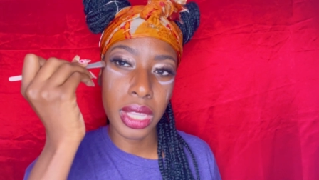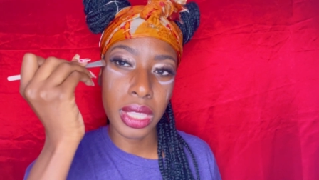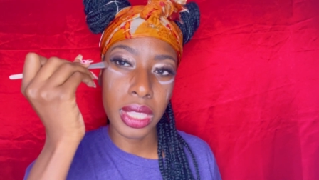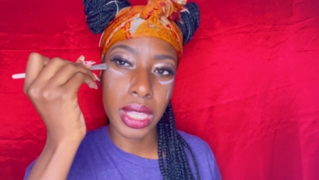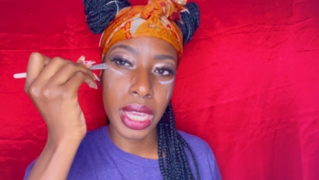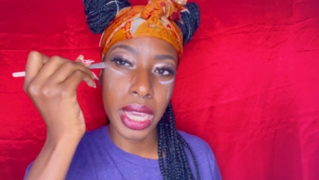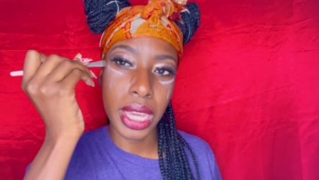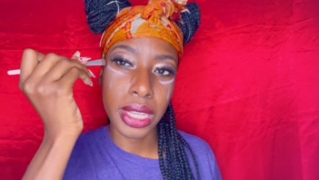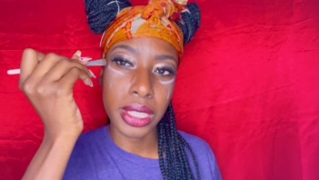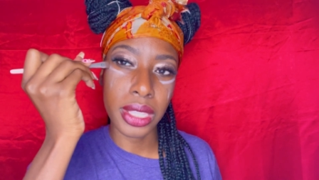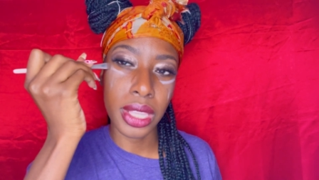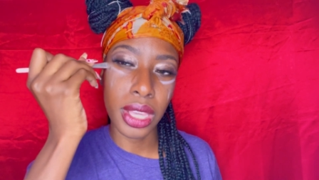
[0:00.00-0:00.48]

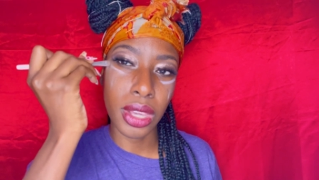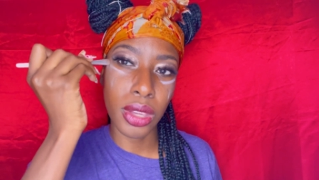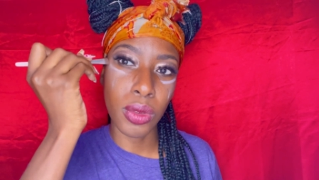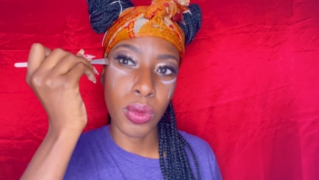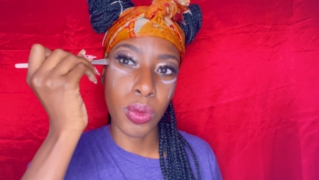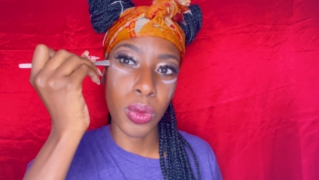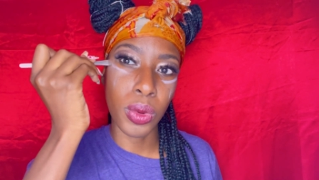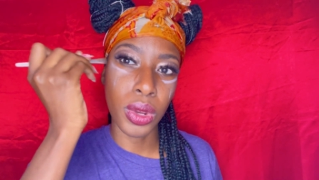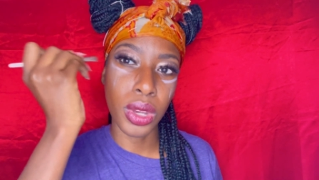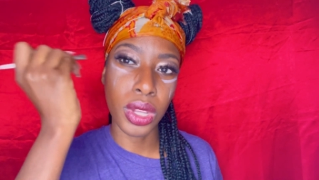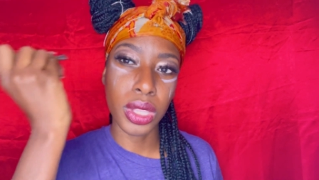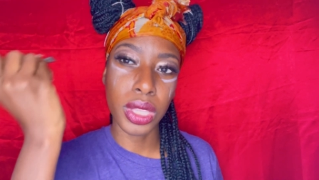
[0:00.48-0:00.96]
They
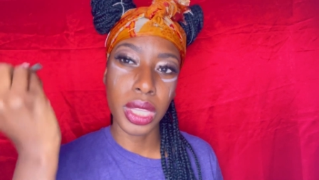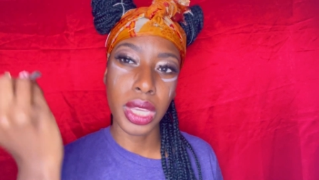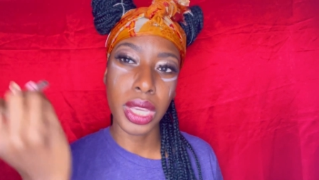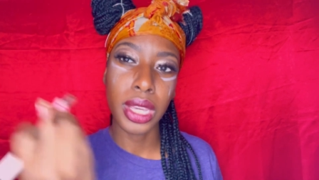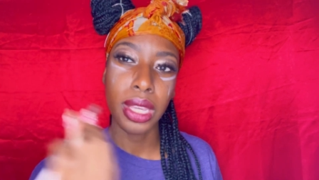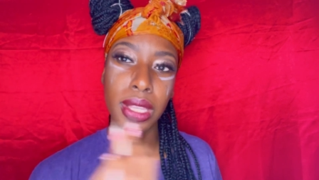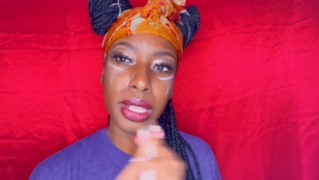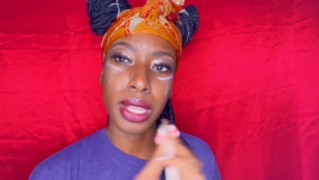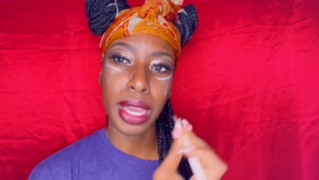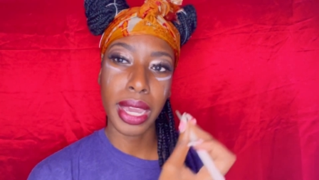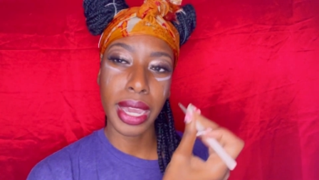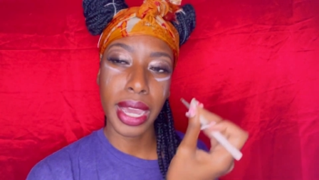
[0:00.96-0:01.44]
really
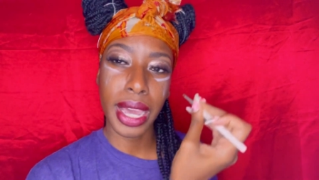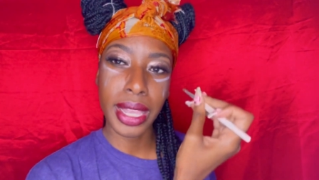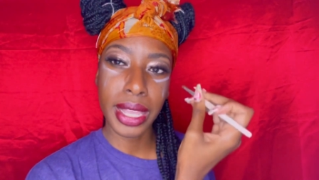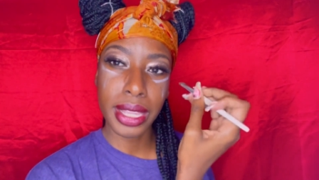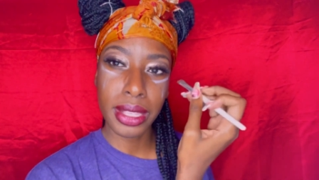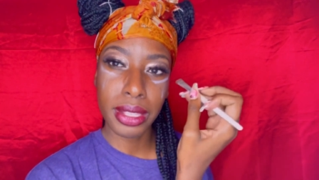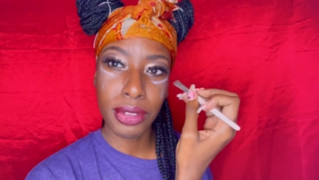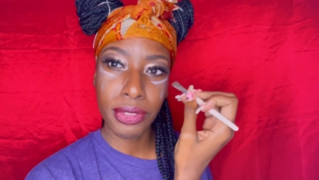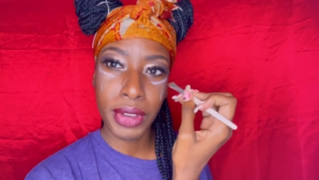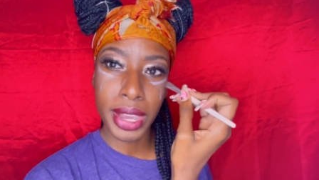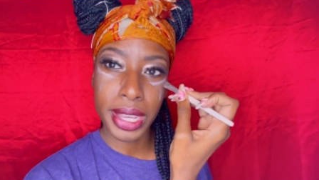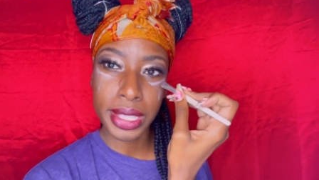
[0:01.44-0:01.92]
I like
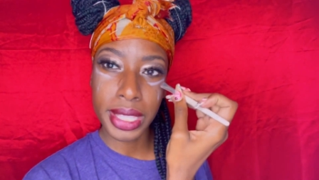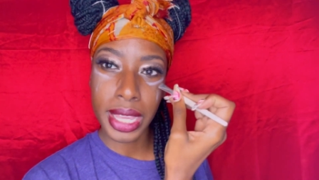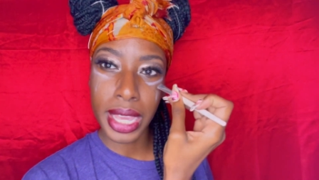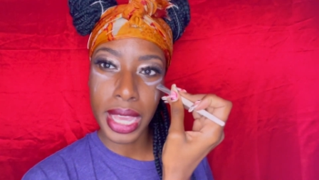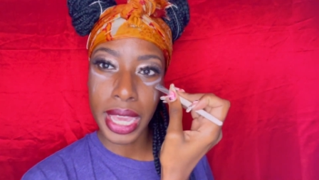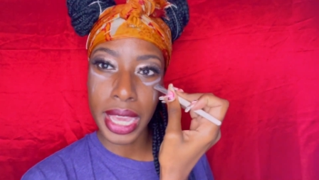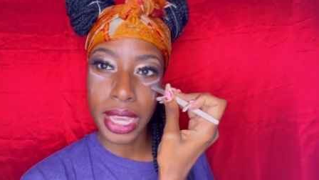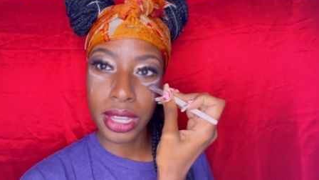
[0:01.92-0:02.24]
the fact that